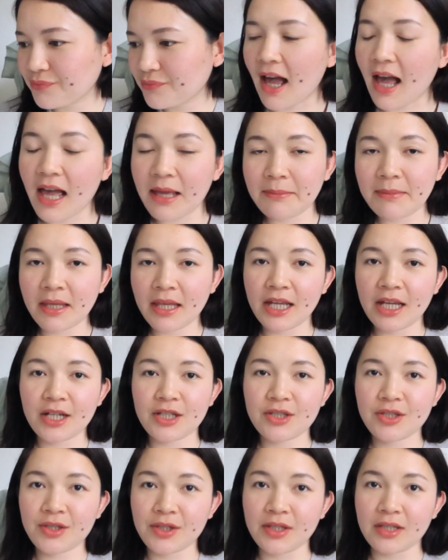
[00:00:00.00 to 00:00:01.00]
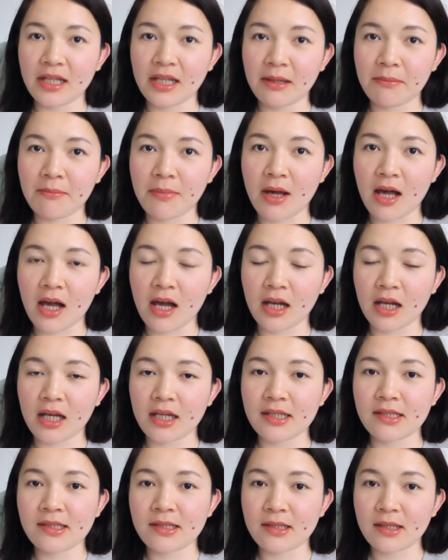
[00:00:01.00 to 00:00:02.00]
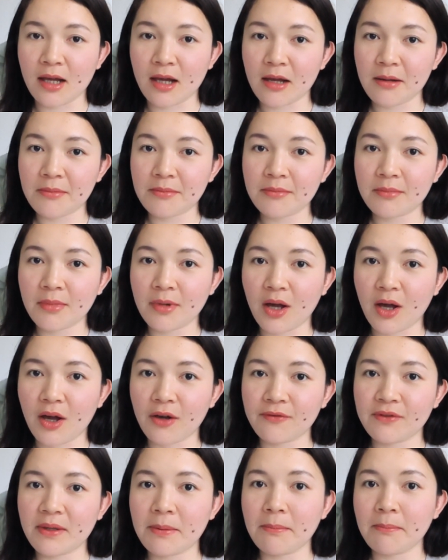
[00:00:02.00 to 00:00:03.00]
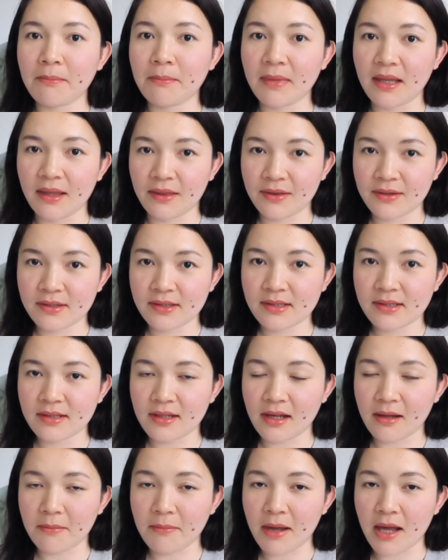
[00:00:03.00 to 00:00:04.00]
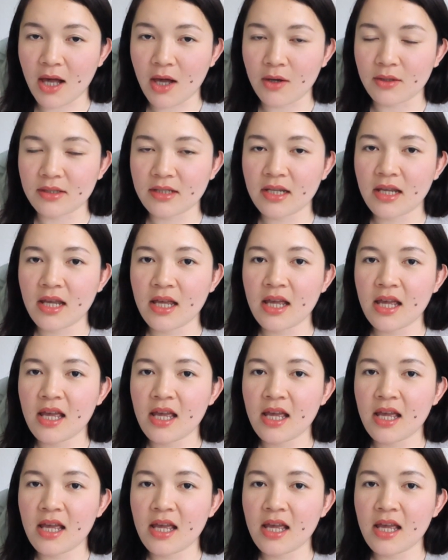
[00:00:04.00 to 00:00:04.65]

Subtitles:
I'm here to debunk some of the myths about